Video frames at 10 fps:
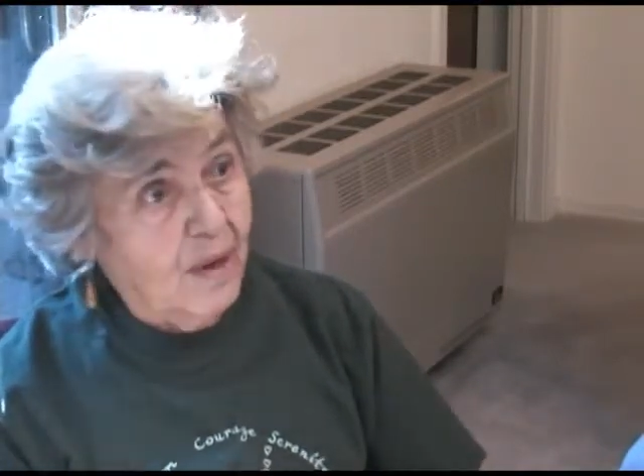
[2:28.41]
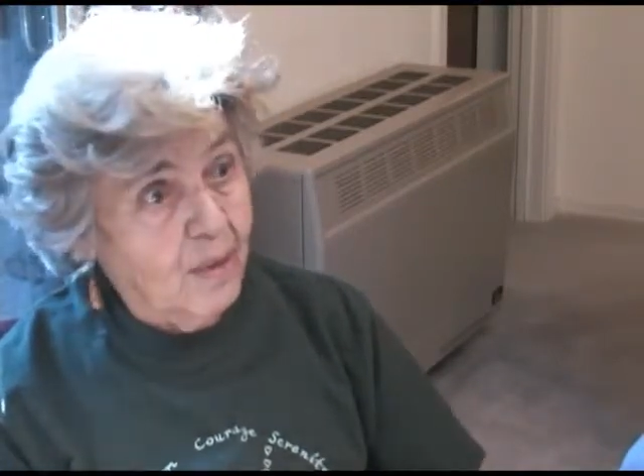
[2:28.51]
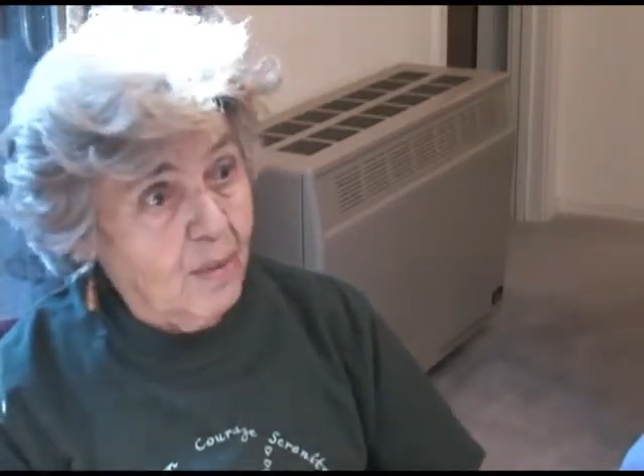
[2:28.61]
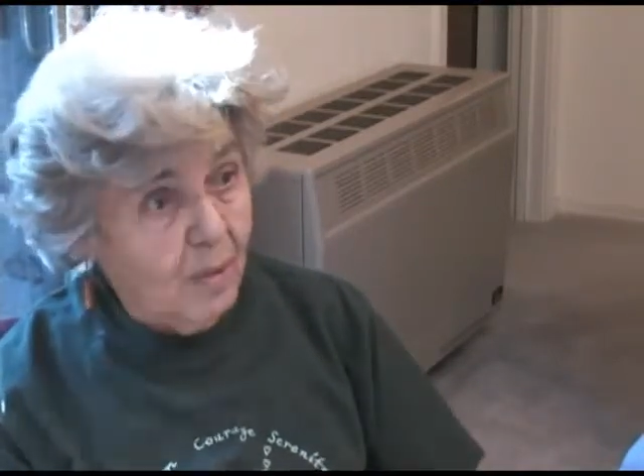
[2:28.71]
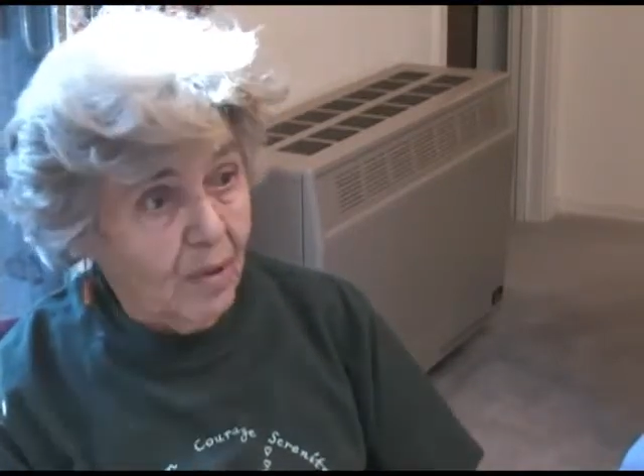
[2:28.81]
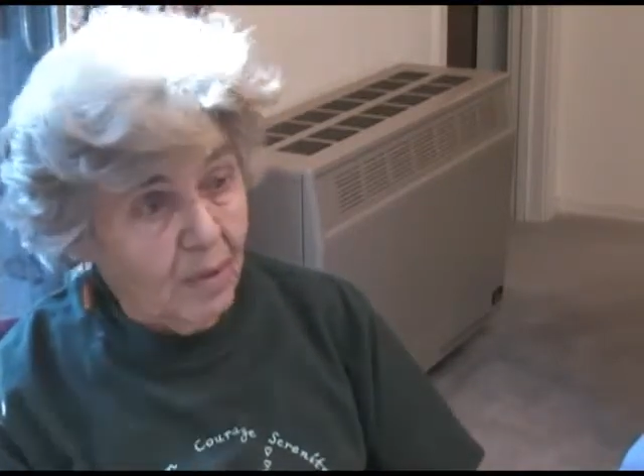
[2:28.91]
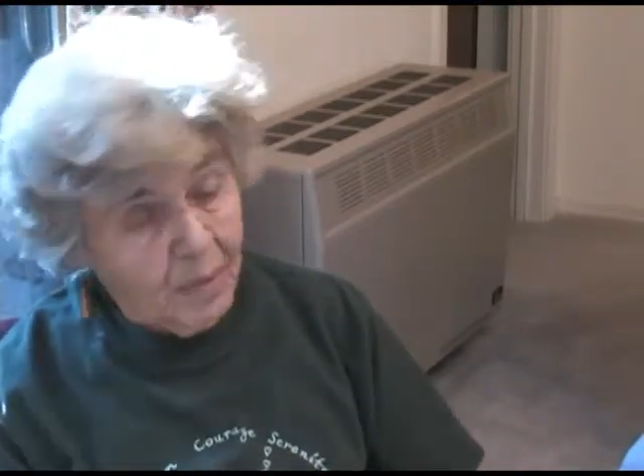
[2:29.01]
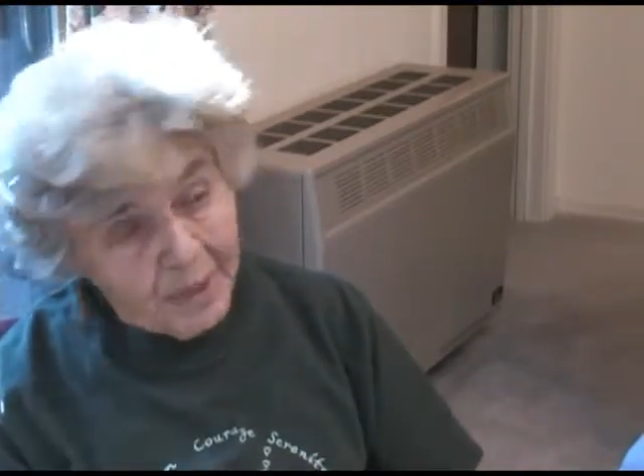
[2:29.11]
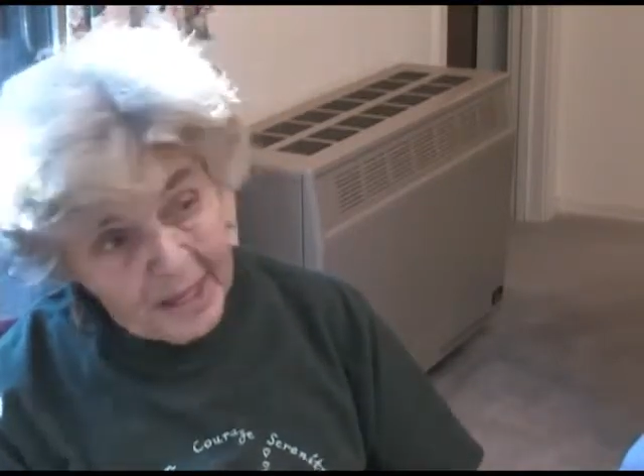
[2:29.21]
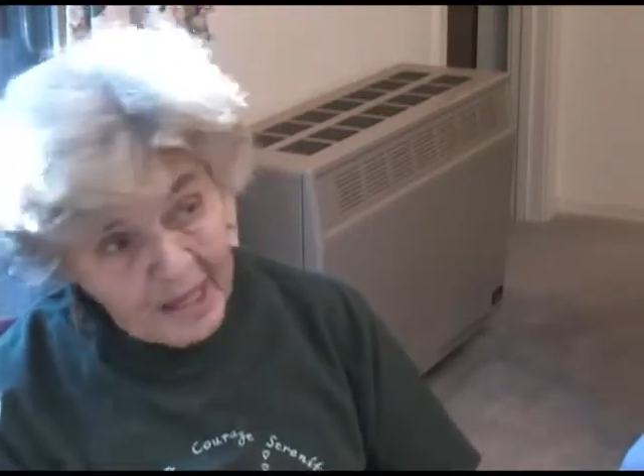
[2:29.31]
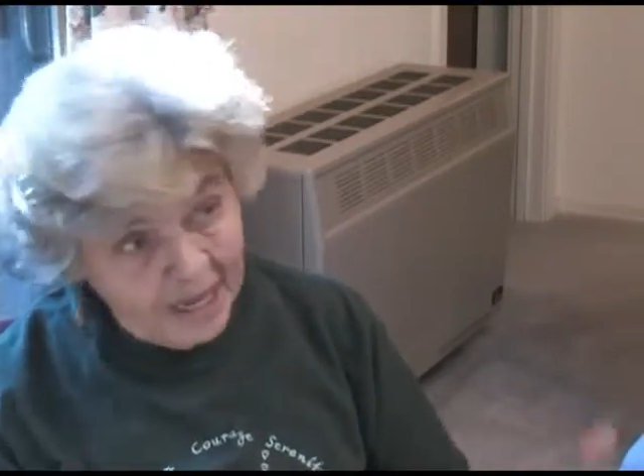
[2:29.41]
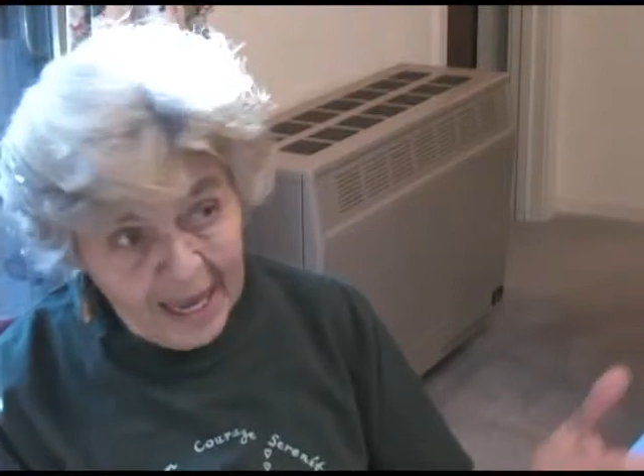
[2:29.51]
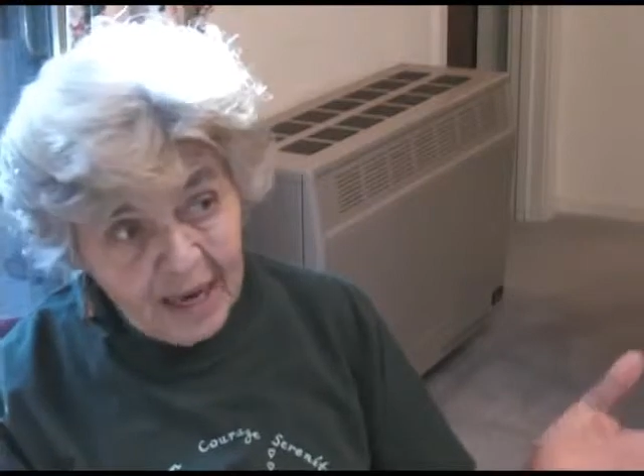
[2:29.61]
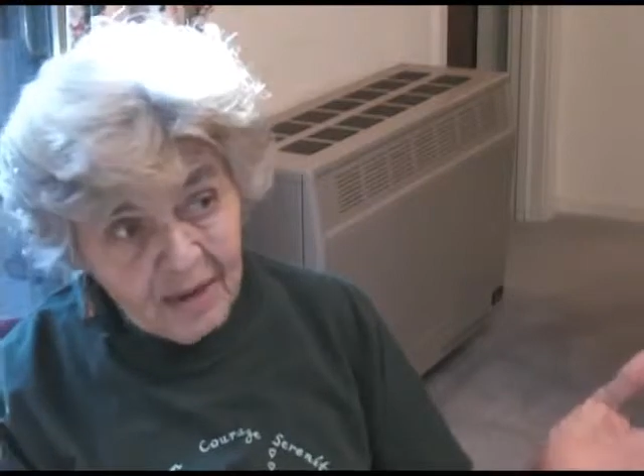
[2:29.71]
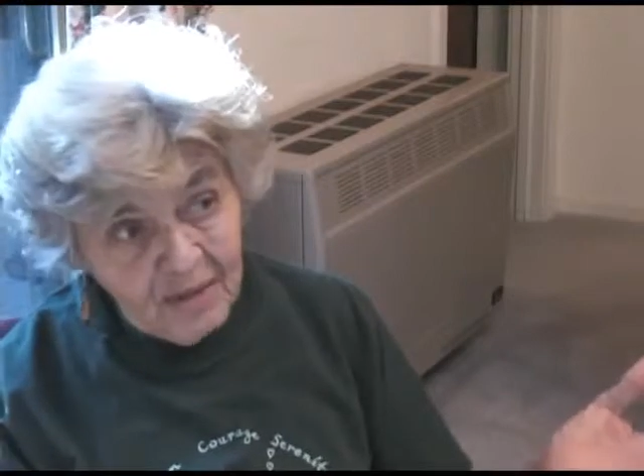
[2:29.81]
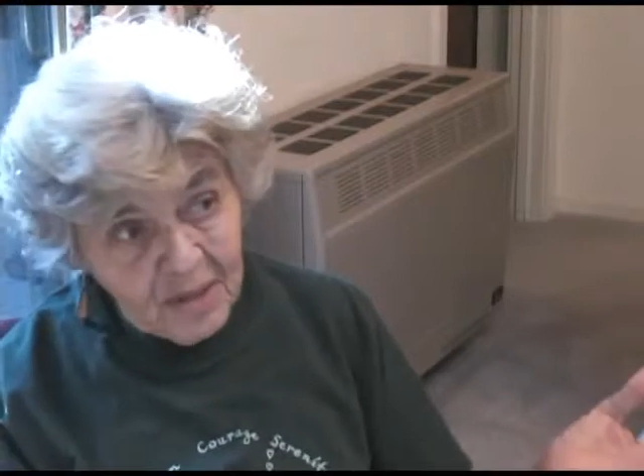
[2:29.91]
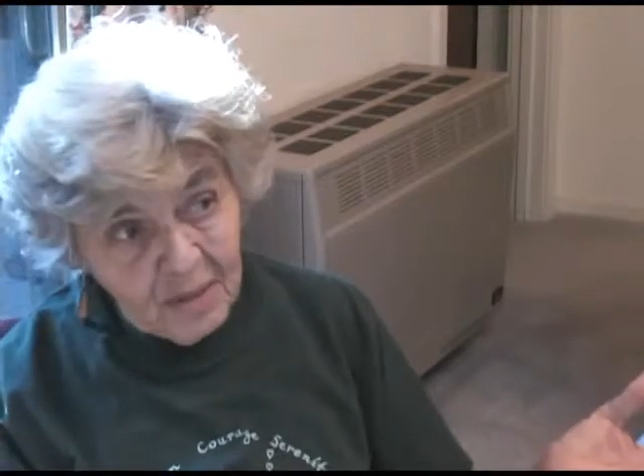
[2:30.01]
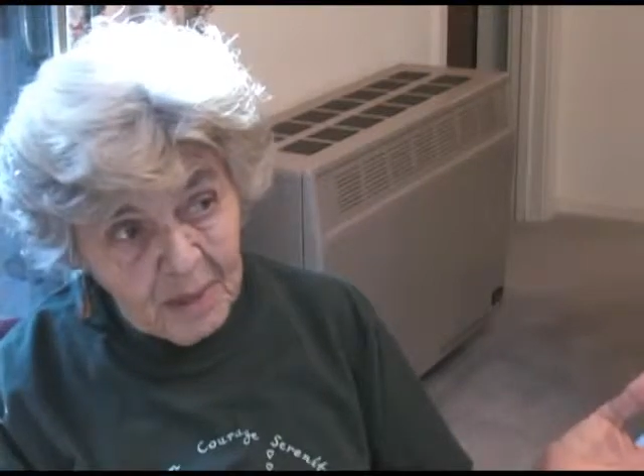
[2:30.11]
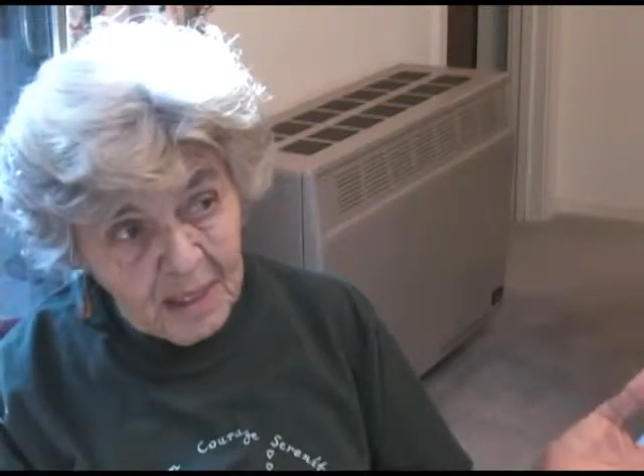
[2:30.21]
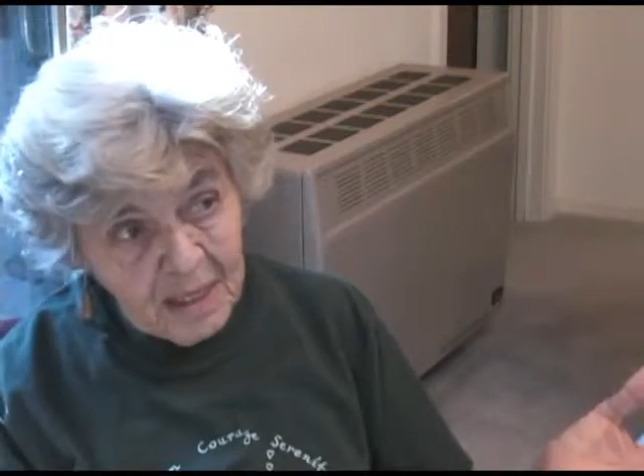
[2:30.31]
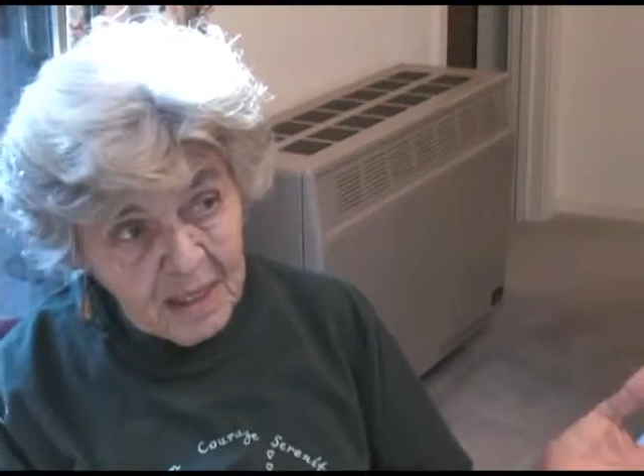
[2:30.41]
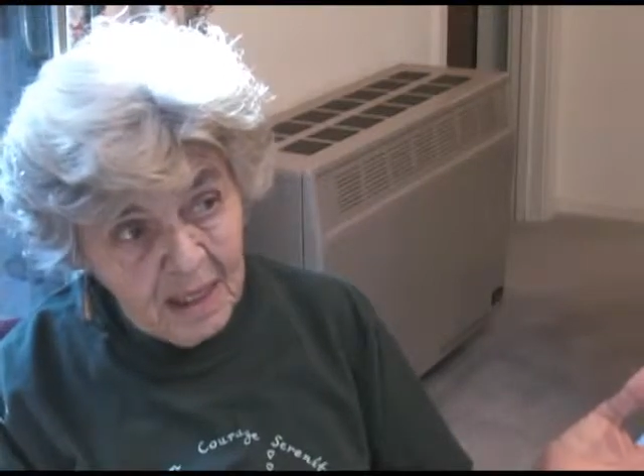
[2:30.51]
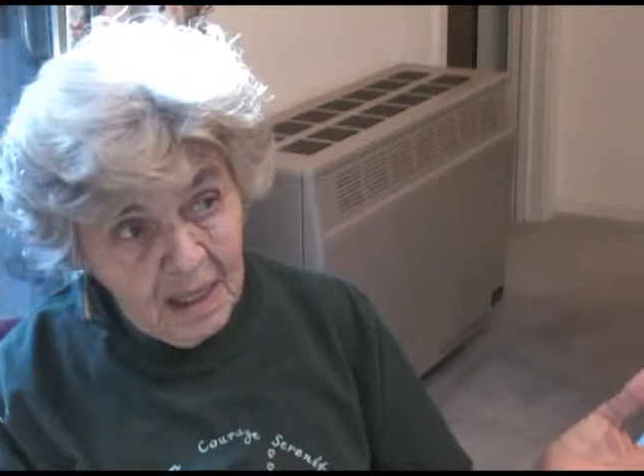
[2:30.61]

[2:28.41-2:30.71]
important political activism is.